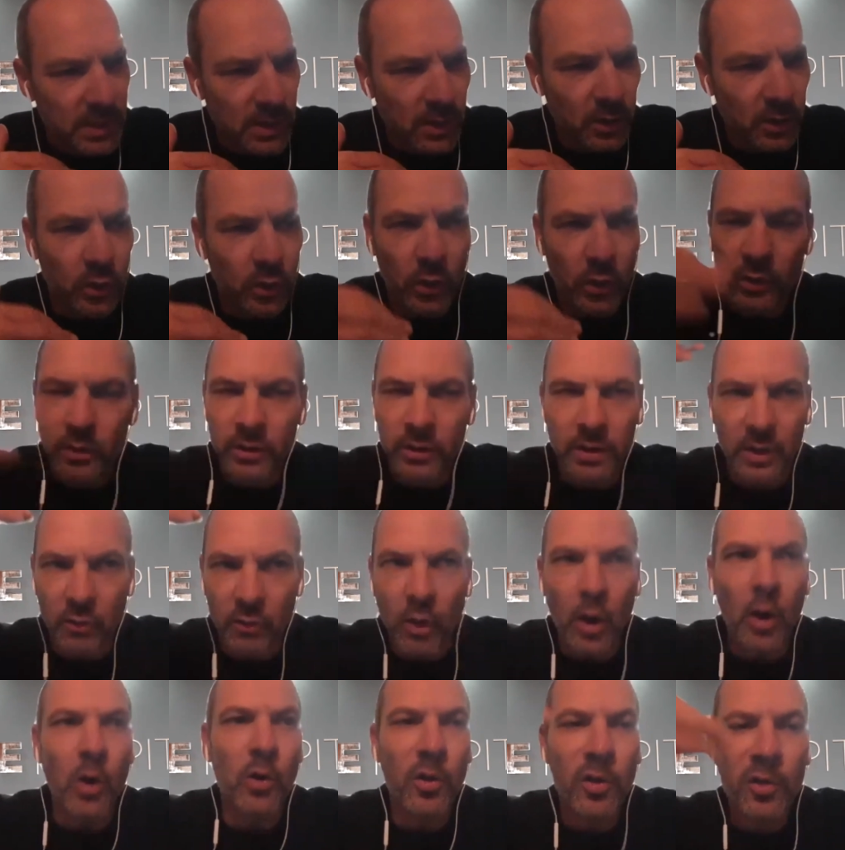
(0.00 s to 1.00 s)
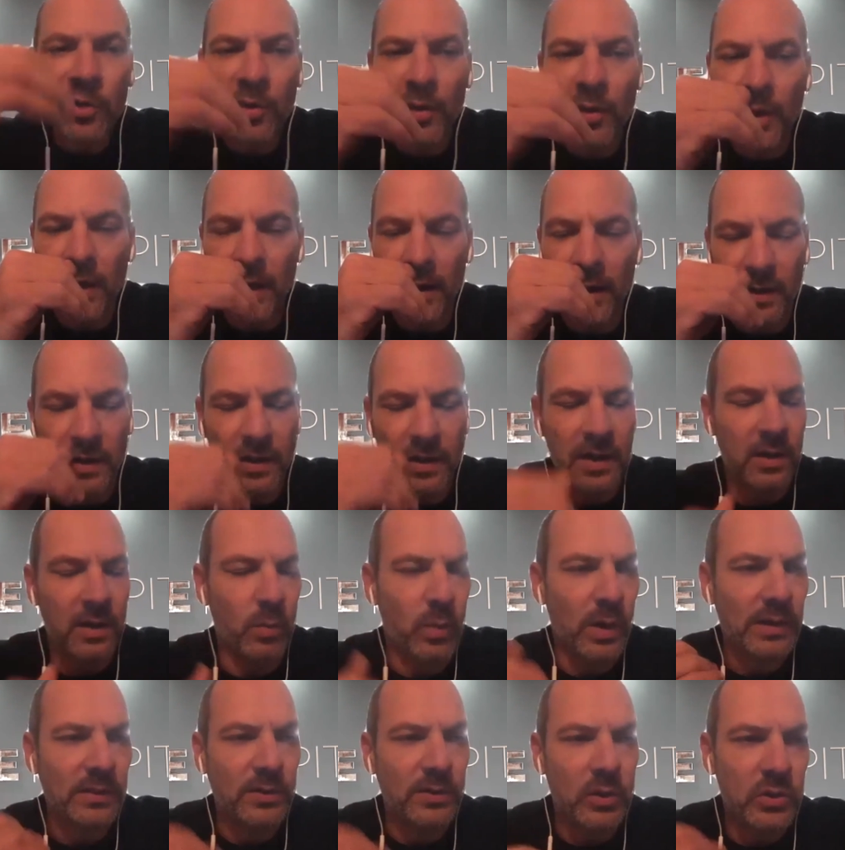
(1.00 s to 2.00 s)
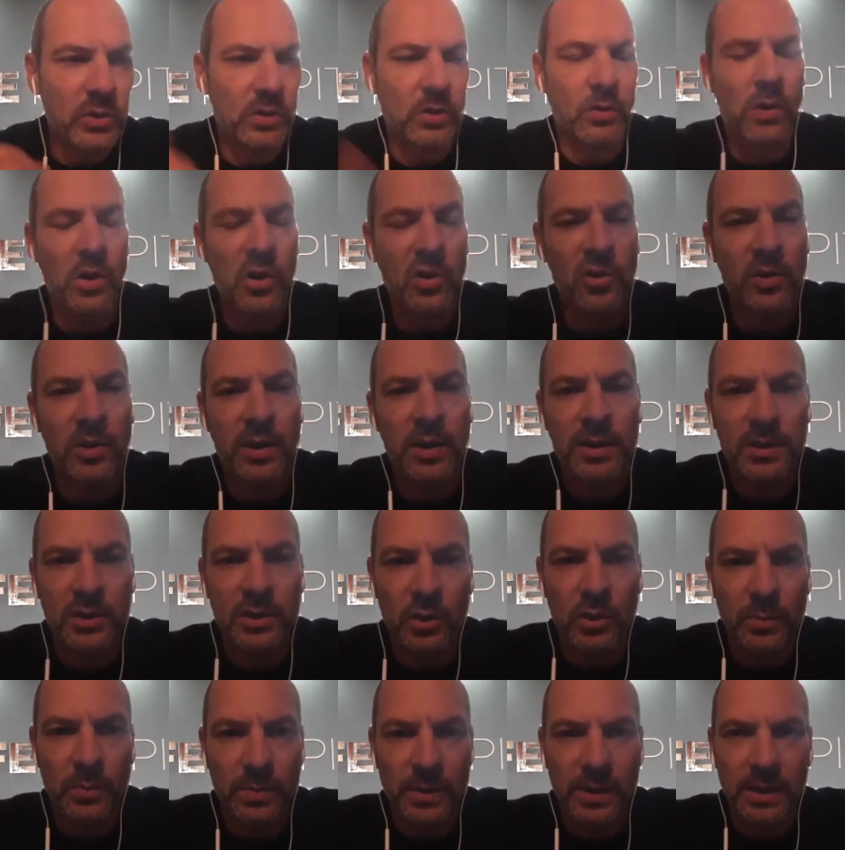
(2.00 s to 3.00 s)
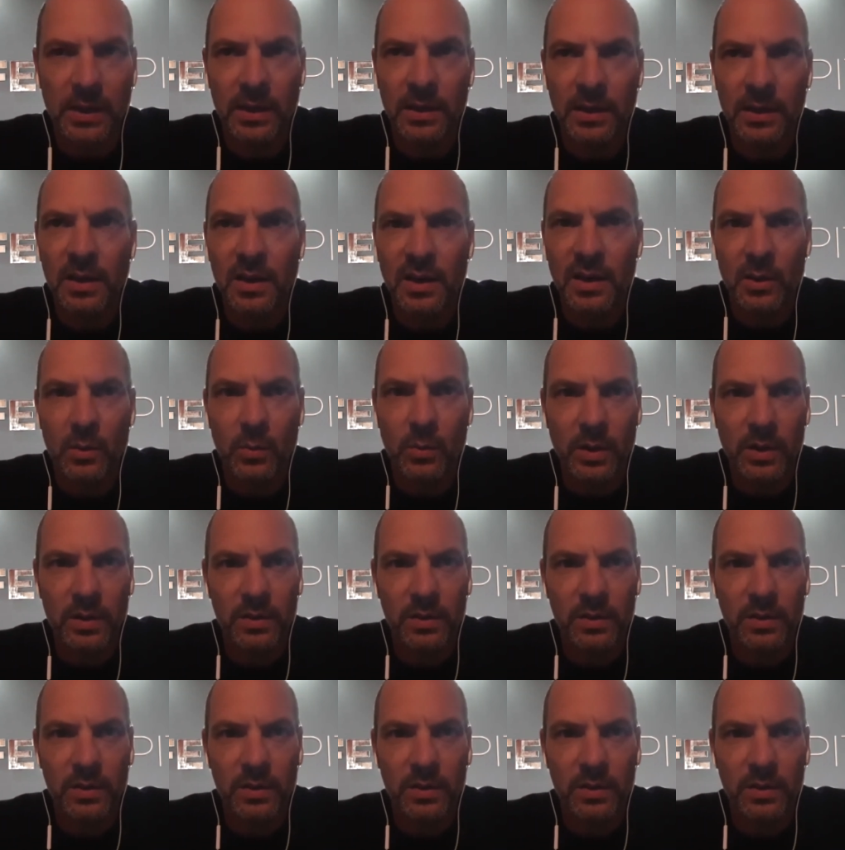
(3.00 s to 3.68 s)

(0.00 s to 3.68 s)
good growth and what those growth rates should be with